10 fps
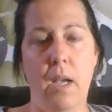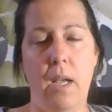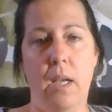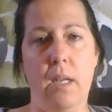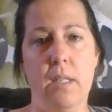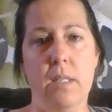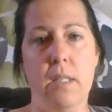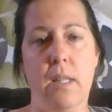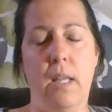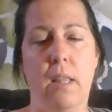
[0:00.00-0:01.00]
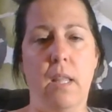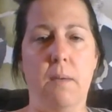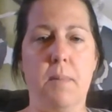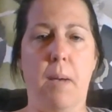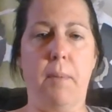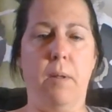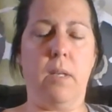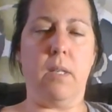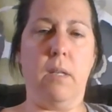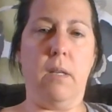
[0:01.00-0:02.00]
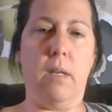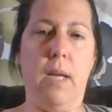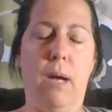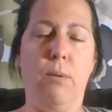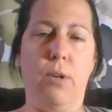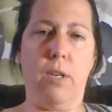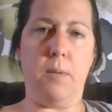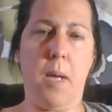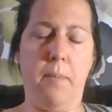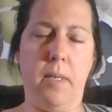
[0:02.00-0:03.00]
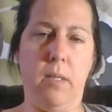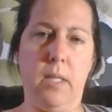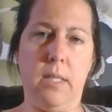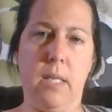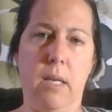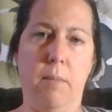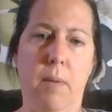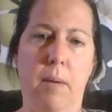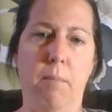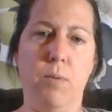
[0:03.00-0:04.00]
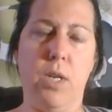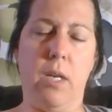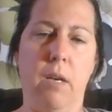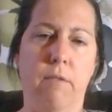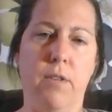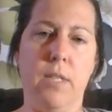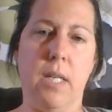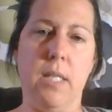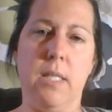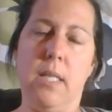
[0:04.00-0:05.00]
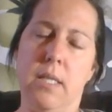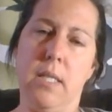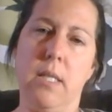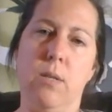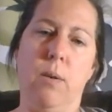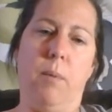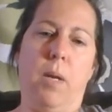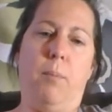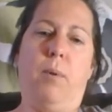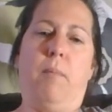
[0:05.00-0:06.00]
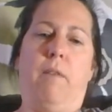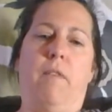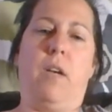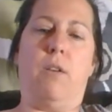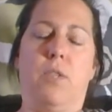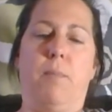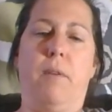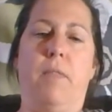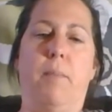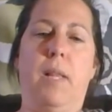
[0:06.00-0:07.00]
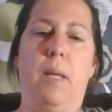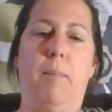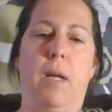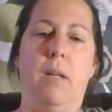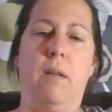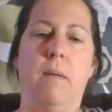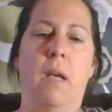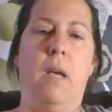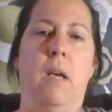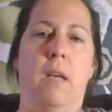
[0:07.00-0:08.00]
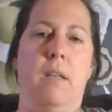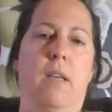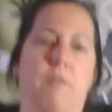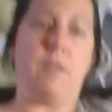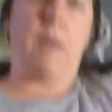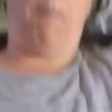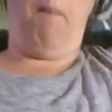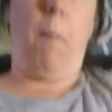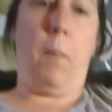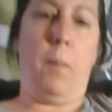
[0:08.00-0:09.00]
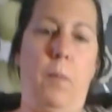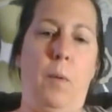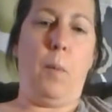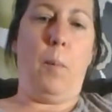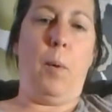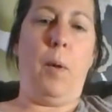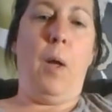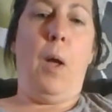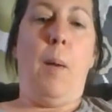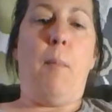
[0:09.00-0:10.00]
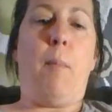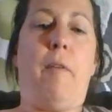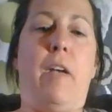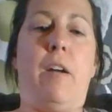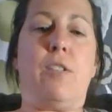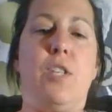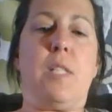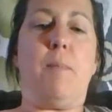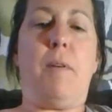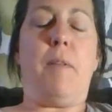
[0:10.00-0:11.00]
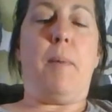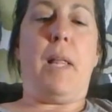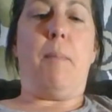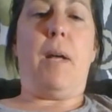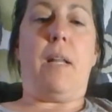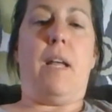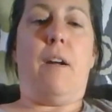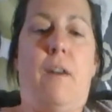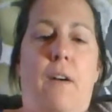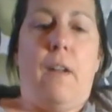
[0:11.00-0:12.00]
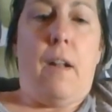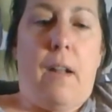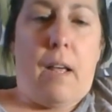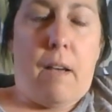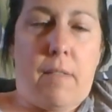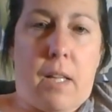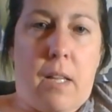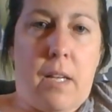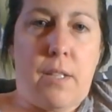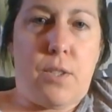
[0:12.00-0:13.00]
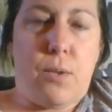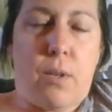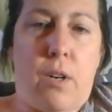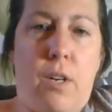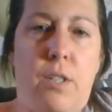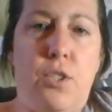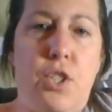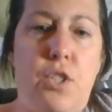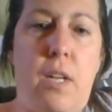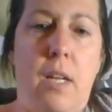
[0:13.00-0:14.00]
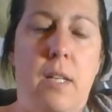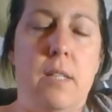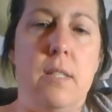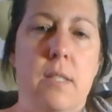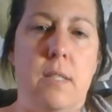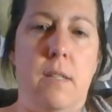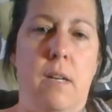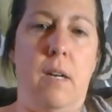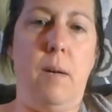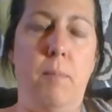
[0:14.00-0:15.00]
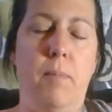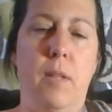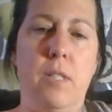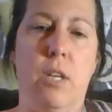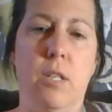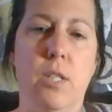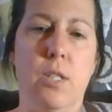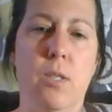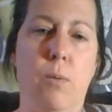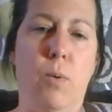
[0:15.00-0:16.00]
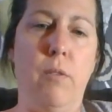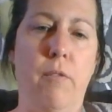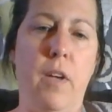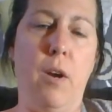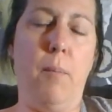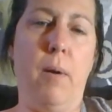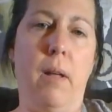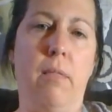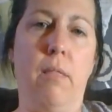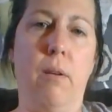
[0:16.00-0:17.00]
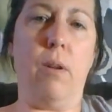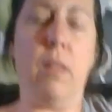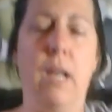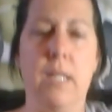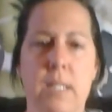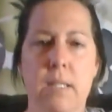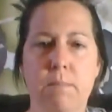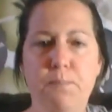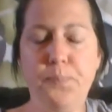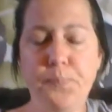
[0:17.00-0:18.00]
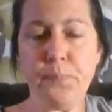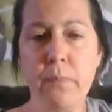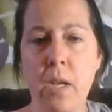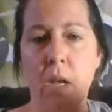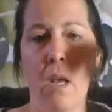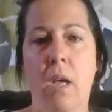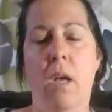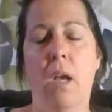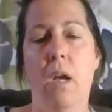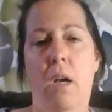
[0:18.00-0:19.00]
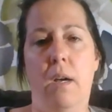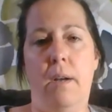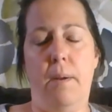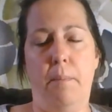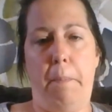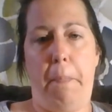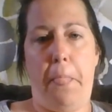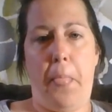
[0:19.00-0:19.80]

And then the outer abdominal exam, I'm checking for diastasis. So I'm going to put my fingers above the belly button. So I'll put my fingers just above the belly button here, have the client do a crunch, and as long as it's 1 finger breadth or less, I'm